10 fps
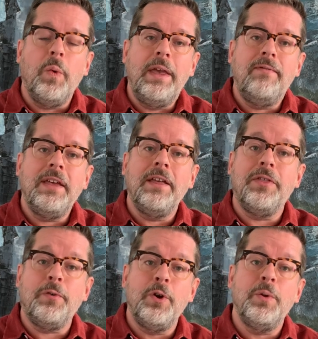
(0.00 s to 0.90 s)
weaving it
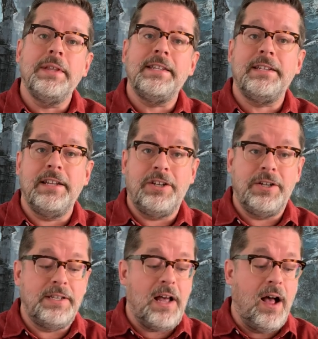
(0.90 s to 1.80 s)
through the
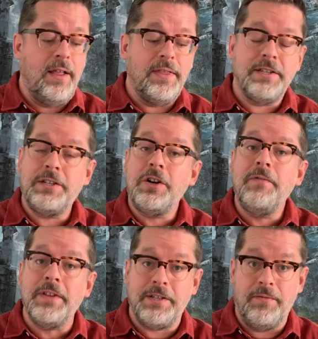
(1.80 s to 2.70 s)
stitches on the
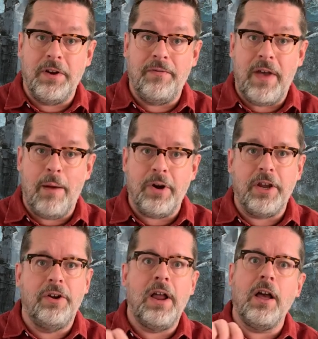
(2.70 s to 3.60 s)
surface of your
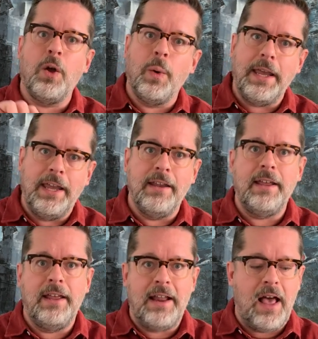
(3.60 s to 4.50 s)
fabric. You're not going in
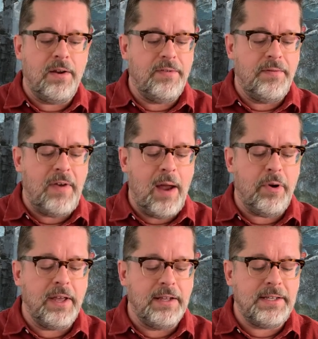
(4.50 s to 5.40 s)
and out of the
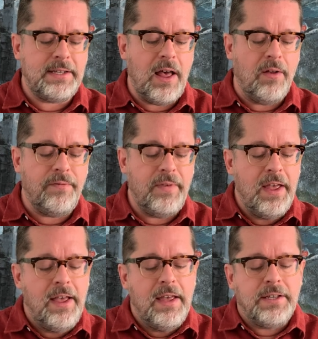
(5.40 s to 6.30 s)
fabric itself.
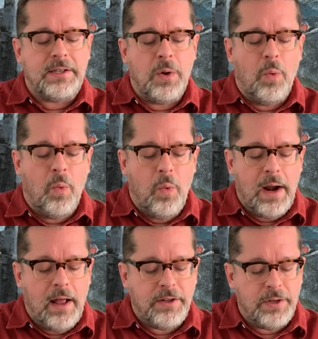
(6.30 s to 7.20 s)
So what
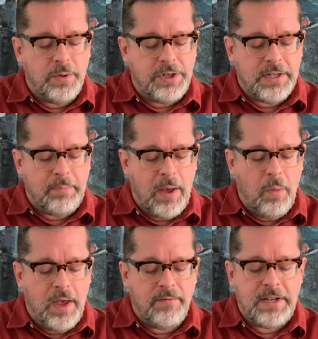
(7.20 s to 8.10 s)
I'll do just by
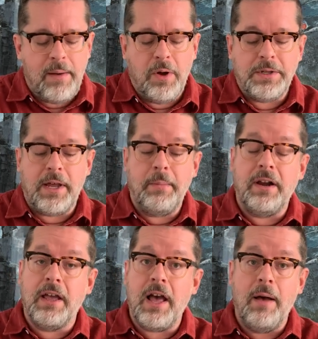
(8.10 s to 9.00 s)
way of demo is I'm
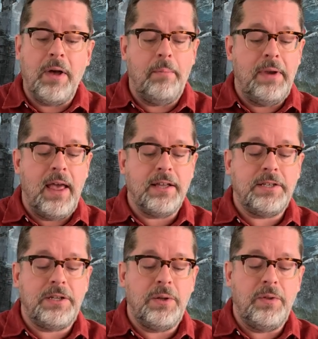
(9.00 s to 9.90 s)
gonna come up
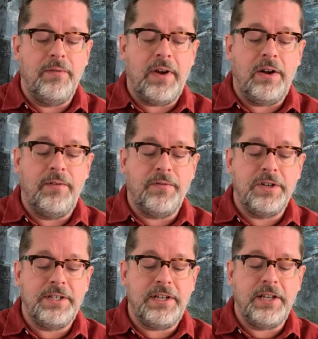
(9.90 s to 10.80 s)
next to the very
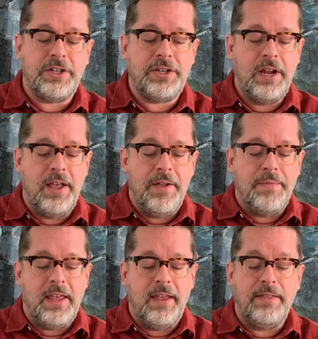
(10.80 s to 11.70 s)
first stitch
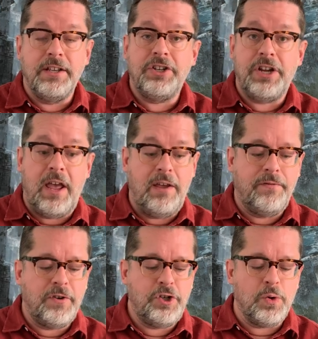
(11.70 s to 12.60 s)
in the J
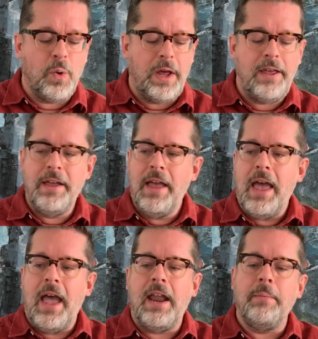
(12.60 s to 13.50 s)
for joy,
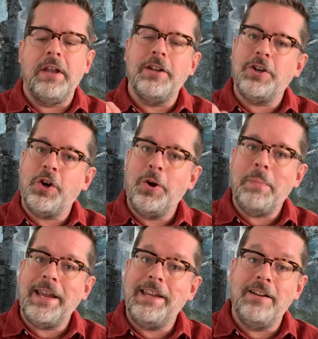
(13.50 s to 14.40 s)
and I'm gonna turn
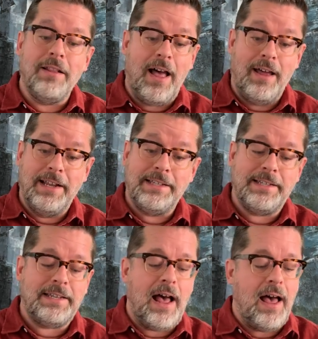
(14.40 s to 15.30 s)
my needle on its
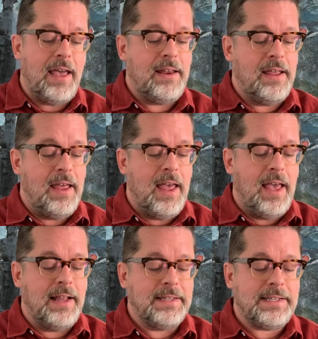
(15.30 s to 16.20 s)
side
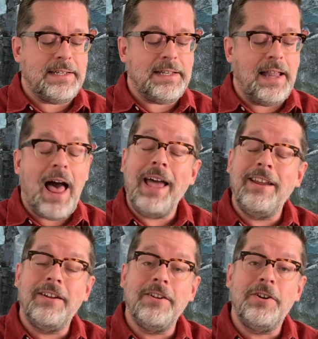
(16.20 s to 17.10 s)
and slide
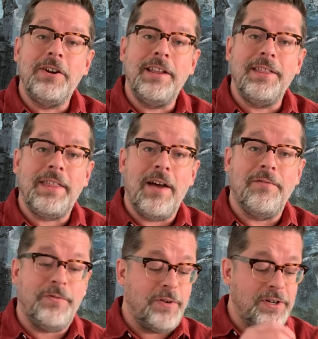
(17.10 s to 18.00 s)
it underneath that
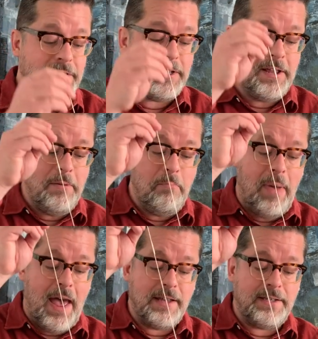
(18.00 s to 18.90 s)
first
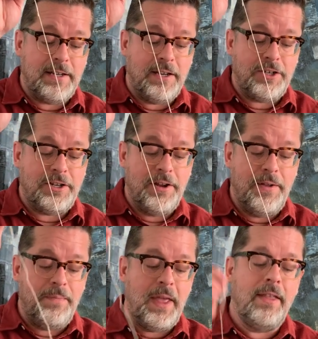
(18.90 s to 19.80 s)
back stitch.
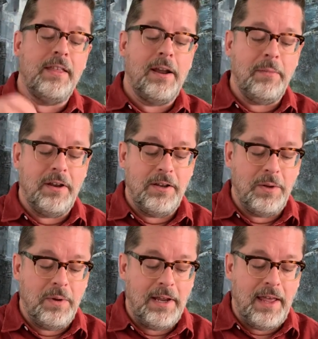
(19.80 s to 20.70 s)
And then I'm gonna
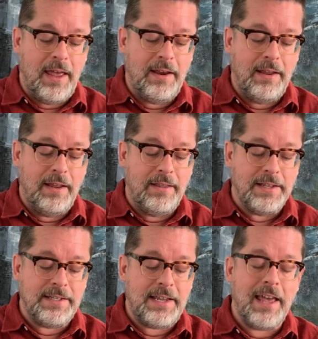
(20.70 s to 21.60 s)
do it again in the
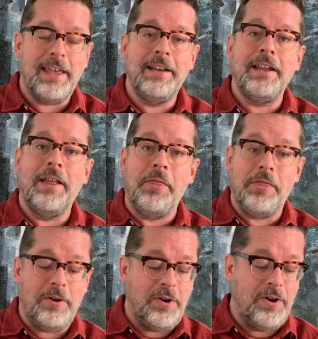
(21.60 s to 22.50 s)
second and
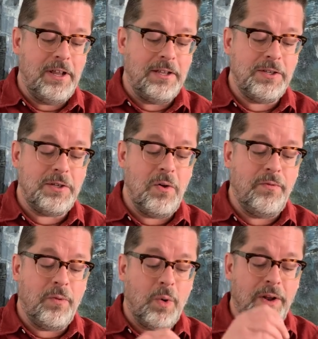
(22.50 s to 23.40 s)
third and so
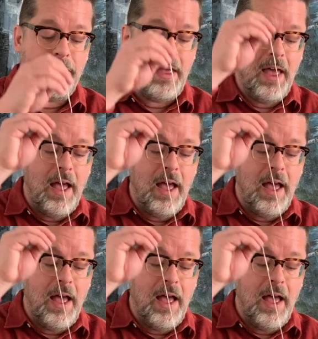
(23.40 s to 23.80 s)
forth.